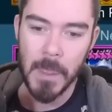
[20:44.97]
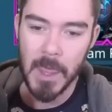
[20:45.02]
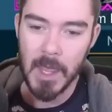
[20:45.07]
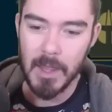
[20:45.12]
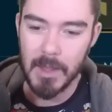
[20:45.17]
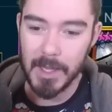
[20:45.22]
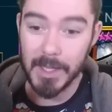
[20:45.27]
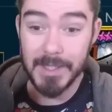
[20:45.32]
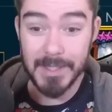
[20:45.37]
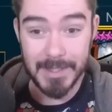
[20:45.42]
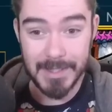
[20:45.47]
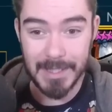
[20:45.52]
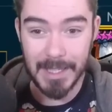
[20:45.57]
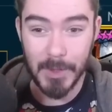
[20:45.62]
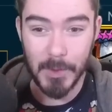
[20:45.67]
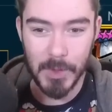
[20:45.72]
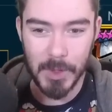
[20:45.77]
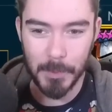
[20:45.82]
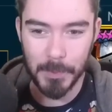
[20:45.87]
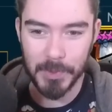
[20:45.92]
Let's
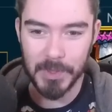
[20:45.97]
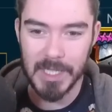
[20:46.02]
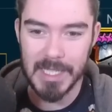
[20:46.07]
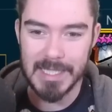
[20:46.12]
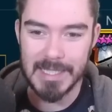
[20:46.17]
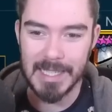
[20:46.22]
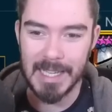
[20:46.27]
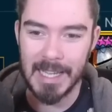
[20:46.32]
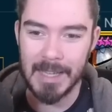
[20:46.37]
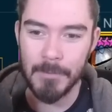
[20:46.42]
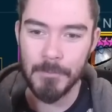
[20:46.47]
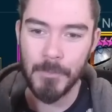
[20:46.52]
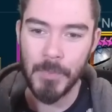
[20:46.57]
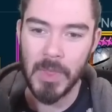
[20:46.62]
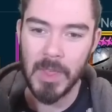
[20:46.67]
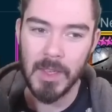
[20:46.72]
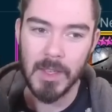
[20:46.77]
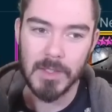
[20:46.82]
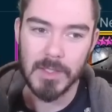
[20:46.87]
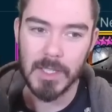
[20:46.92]
stick with the preset.
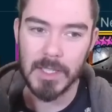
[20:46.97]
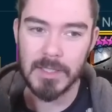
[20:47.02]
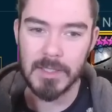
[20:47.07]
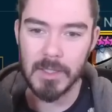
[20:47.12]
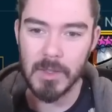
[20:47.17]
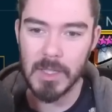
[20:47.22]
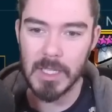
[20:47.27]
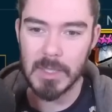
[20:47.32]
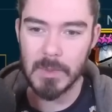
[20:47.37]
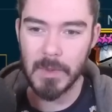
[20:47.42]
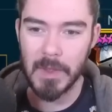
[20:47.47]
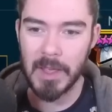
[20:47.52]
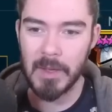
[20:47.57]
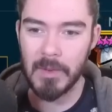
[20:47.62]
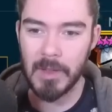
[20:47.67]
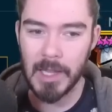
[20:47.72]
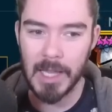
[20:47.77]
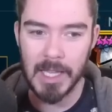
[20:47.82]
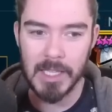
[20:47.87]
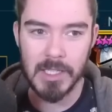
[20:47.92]
So let's do this
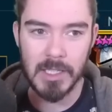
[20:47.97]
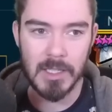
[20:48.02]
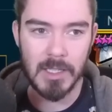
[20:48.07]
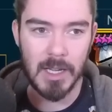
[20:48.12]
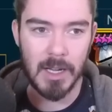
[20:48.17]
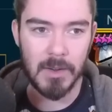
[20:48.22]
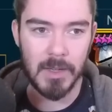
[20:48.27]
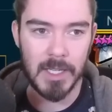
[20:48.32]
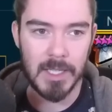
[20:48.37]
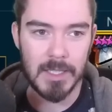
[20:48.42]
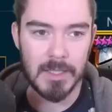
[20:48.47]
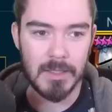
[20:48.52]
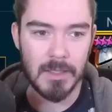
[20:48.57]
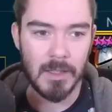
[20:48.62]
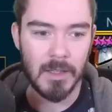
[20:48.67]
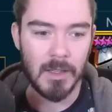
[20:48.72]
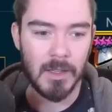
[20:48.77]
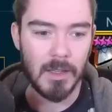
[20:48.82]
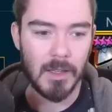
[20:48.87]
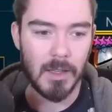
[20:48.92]
without legendaries.
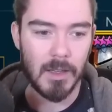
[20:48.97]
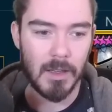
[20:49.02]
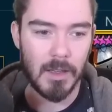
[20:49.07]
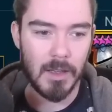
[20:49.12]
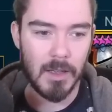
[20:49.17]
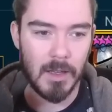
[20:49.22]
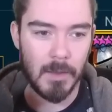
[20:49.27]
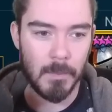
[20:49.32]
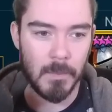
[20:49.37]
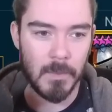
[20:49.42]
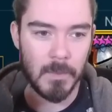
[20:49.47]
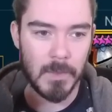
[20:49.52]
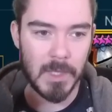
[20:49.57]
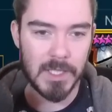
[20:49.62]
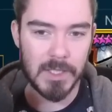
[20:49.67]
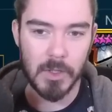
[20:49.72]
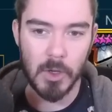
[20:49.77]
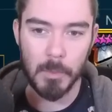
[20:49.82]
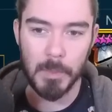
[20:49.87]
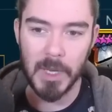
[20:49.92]
Um,
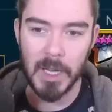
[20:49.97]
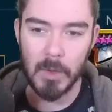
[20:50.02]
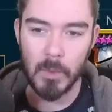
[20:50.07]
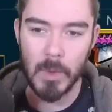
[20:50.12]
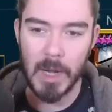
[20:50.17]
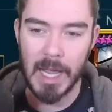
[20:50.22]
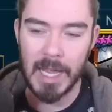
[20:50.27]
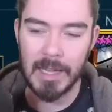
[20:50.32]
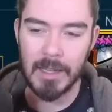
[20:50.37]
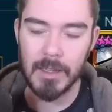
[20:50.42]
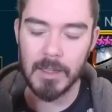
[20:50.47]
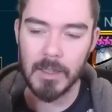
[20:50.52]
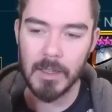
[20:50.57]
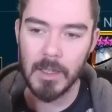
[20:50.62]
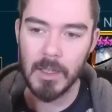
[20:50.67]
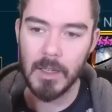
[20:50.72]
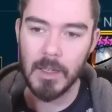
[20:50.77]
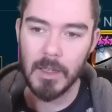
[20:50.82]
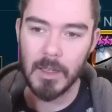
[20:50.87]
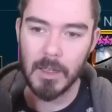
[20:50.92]
let's go by rank.
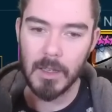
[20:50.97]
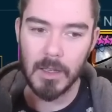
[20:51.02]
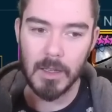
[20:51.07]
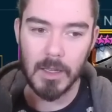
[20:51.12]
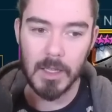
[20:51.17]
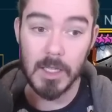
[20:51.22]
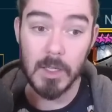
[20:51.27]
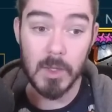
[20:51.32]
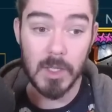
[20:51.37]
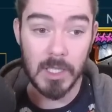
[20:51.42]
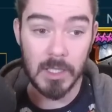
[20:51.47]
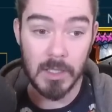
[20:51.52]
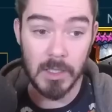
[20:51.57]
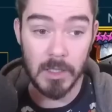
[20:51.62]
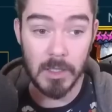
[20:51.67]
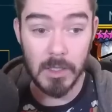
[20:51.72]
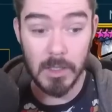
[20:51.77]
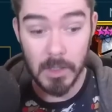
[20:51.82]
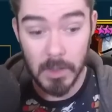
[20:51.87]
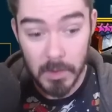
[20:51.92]
Uh, you can
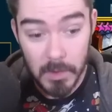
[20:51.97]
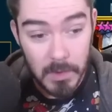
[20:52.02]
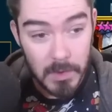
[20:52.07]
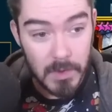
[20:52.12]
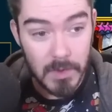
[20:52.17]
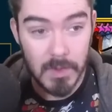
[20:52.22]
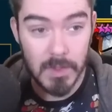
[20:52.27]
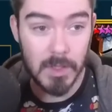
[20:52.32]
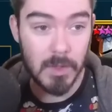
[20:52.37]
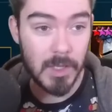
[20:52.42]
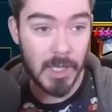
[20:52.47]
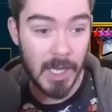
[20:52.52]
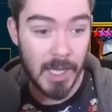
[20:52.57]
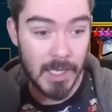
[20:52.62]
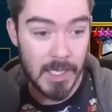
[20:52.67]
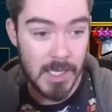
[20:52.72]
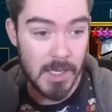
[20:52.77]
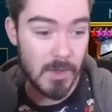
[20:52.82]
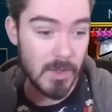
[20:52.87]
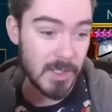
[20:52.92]
use you
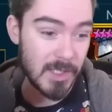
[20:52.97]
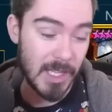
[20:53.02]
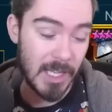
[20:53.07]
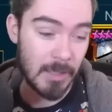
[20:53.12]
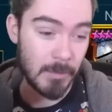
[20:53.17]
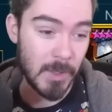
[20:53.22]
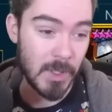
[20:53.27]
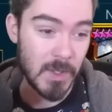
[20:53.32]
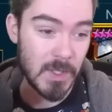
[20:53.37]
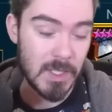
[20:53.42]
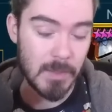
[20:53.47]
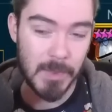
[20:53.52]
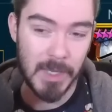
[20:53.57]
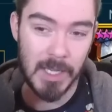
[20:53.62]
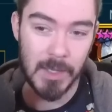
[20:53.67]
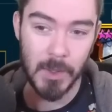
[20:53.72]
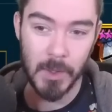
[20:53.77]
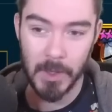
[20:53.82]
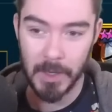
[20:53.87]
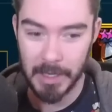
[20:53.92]
can use Genbo's
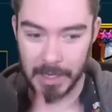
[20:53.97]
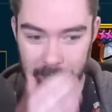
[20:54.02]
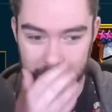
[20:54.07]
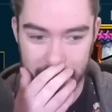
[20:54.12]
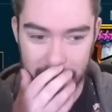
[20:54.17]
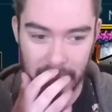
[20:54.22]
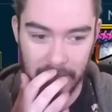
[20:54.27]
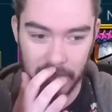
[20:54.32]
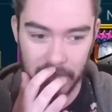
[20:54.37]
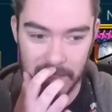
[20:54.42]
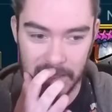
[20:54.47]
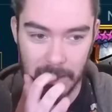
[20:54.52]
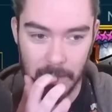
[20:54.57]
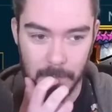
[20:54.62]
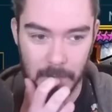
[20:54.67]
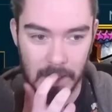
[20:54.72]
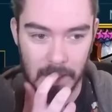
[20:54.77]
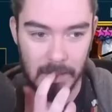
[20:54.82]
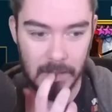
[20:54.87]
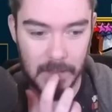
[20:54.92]
speed aura. It's definitely
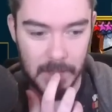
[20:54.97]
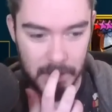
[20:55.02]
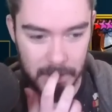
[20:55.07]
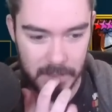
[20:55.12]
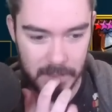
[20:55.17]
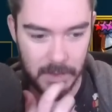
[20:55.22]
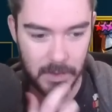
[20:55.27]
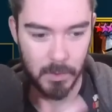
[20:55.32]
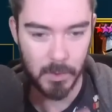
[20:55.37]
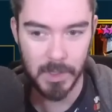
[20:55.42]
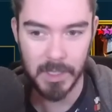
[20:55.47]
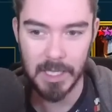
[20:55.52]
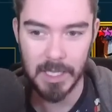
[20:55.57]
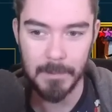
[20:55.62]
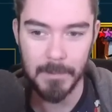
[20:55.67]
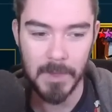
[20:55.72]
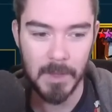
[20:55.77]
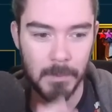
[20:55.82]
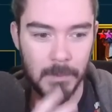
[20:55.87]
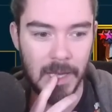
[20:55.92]
something you can do. We'll
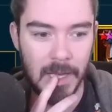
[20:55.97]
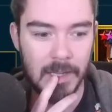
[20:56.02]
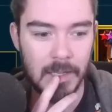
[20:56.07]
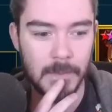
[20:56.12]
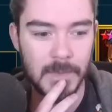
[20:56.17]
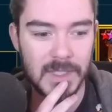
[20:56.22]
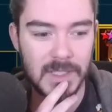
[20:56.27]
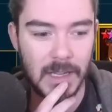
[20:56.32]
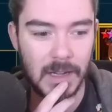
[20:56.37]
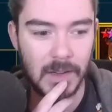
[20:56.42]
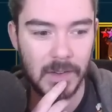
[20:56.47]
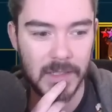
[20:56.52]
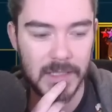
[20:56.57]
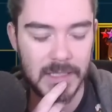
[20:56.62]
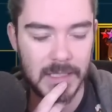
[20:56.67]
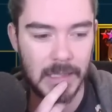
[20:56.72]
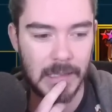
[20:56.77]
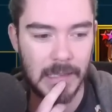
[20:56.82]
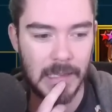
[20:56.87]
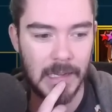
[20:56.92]
keep the Madam
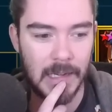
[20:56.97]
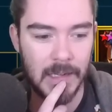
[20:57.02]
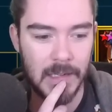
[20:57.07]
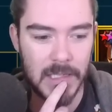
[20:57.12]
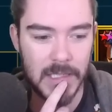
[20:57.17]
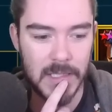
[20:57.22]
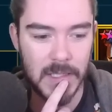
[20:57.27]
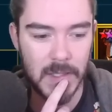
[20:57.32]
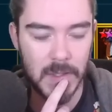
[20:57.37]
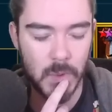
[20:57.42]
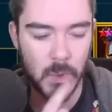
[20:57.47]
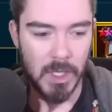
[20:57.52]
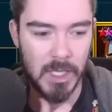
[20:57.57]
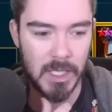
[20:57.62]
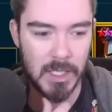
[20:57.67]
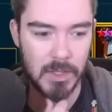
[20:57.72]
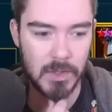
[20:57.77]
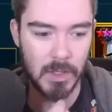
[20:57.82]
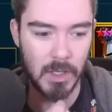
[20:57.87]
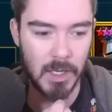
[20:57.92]
Serris in there because she's
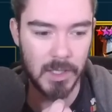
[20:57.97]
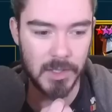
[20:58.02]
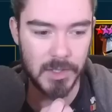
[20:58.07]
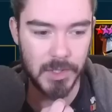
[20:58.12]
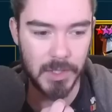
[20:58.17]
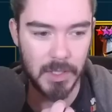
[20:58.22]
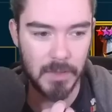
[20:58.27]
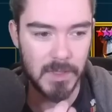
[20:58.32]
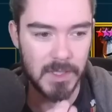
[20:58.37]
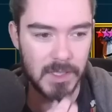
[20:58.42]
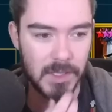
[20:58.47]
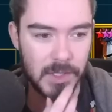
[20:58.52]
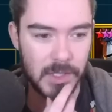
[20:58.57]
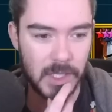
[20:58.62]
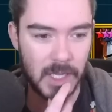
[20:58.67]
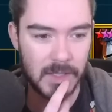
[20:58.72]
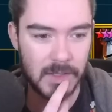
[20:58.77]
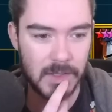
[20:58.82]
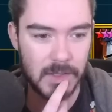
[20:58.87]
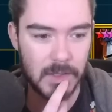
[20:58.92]
really strong. She'll give us a
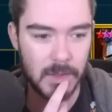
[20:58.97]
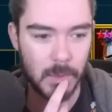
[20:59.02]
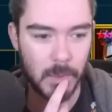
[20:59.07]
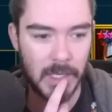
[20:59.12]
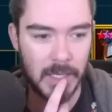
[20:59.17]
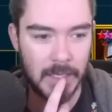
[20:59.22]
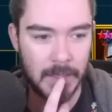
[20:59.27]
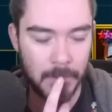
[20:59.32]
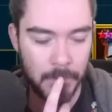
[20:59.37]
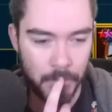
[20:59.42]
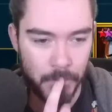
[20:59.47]
chance to win.